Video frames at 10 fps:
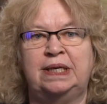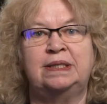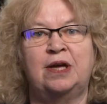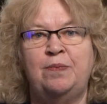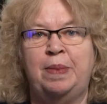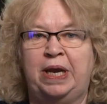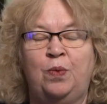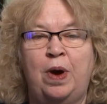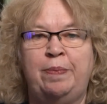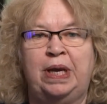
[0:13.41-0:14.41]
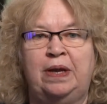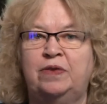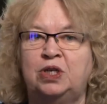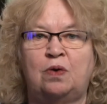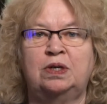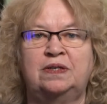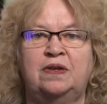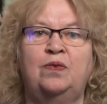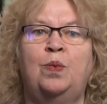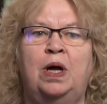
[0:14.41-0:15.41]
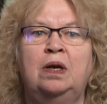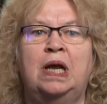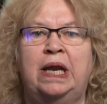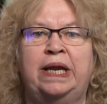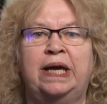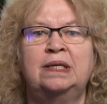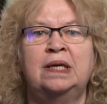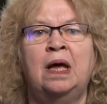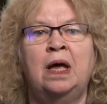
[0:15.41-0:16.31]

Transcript: so many women in the Doctors of the World clinics